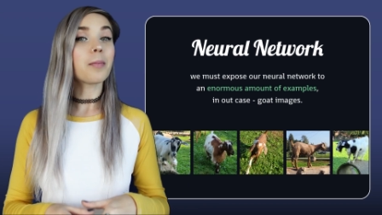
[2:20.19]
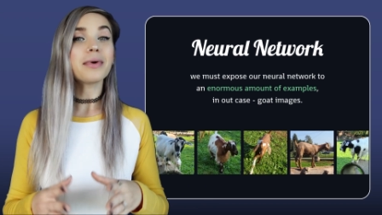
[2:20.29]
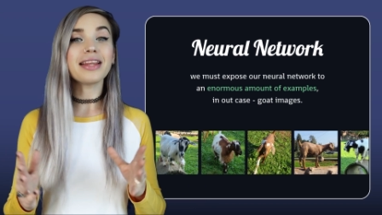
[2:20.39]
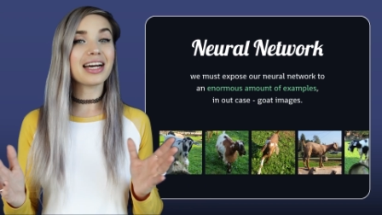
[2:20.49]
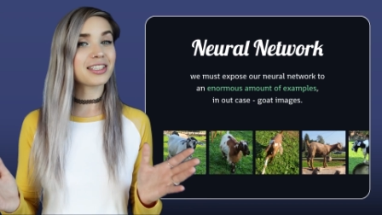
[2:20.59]

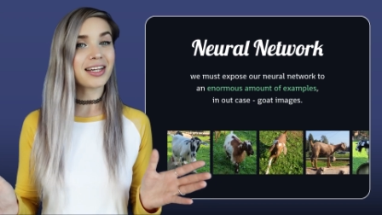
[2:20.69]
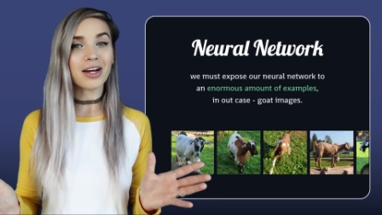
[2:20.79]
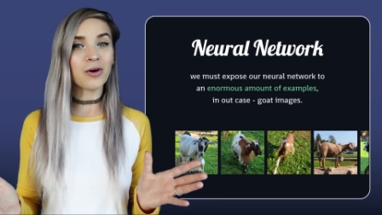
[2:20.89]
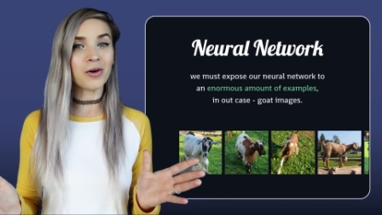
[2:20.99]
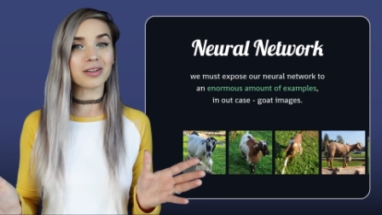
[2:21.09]
But that's
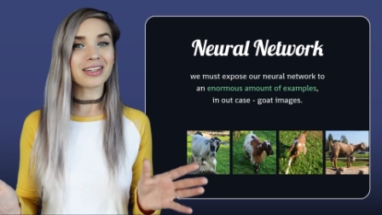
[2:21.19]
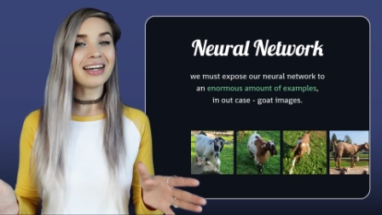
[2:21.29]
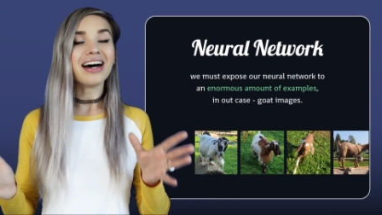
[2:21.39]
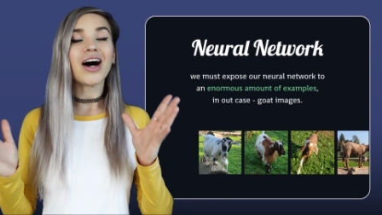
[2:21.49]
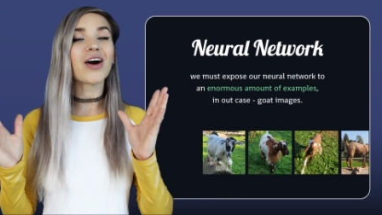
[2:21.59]
not all.
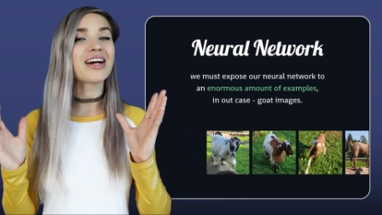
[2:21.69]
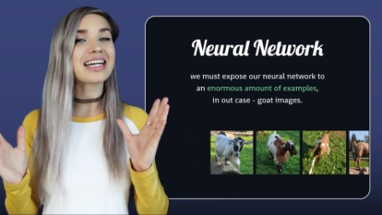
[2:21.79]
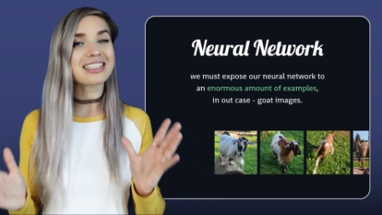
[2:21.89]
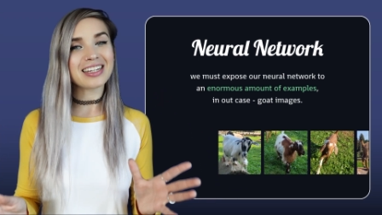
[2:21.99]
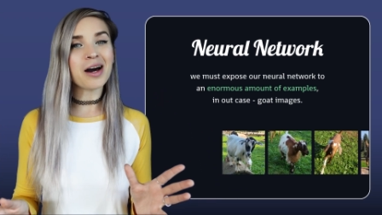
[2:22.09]
Our
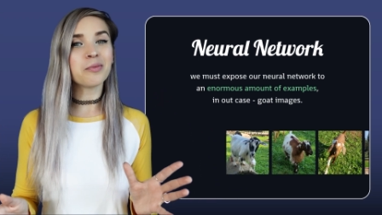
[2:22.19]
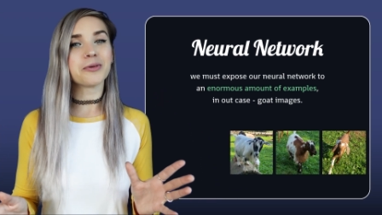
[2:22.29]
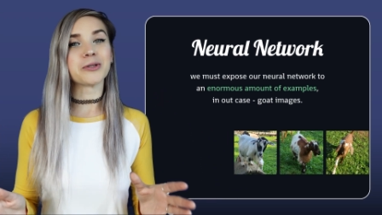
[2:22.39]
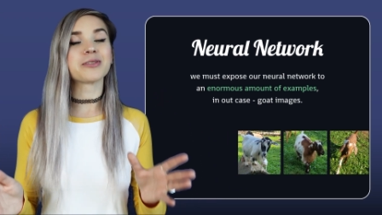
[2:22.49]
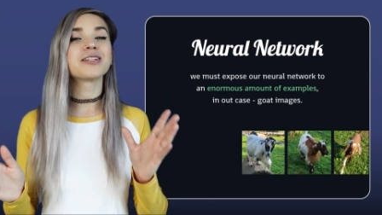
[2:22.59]

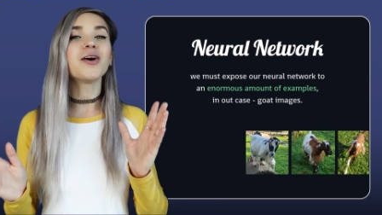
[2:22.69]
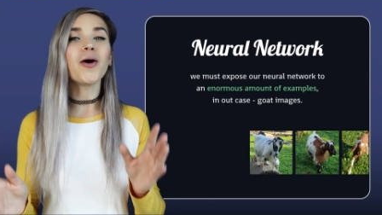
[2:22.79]
examples